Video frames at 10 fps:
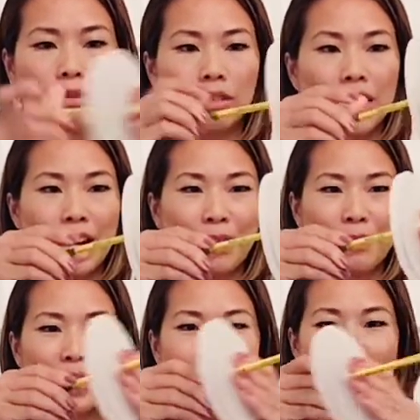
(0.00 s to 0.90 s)
There
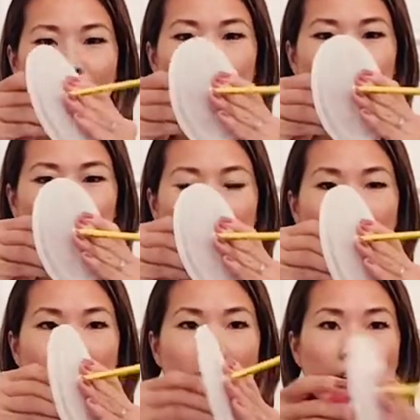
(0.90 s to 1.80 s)
we go.
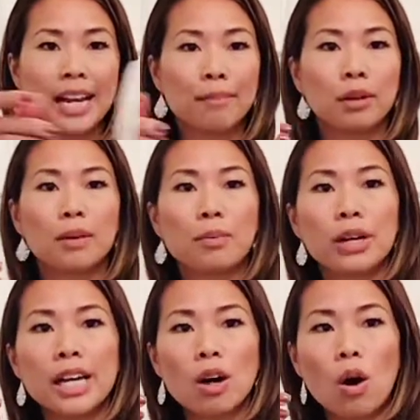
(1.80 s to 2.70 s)
And I'm gonna
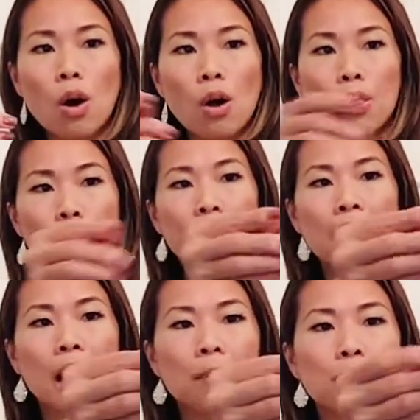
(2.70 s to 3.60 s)
bring it all the way
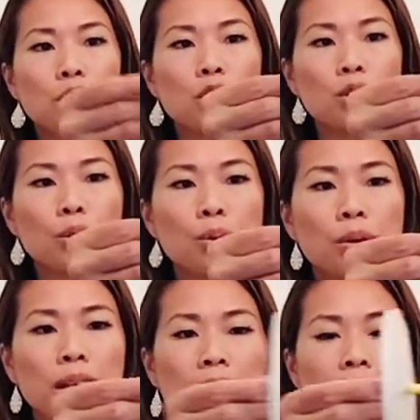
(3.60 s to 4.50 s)
up to
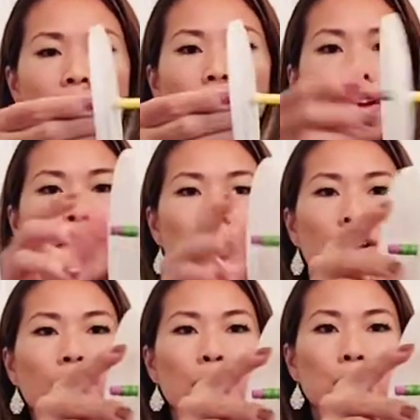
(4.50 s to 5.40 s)

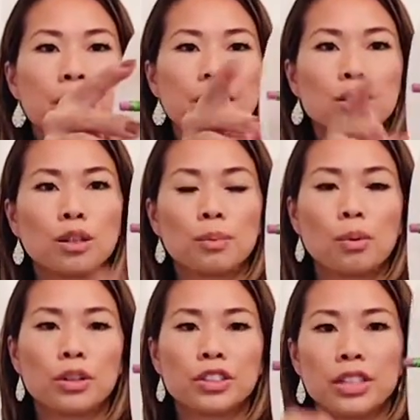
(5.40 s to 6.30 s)
the eraser
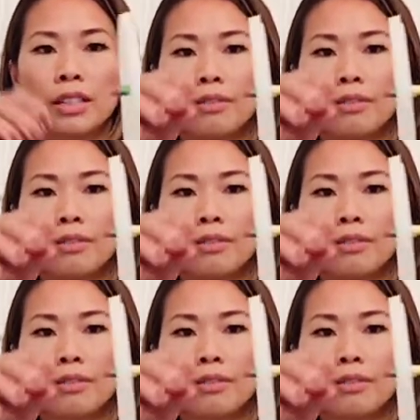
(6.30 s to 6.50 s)
portion,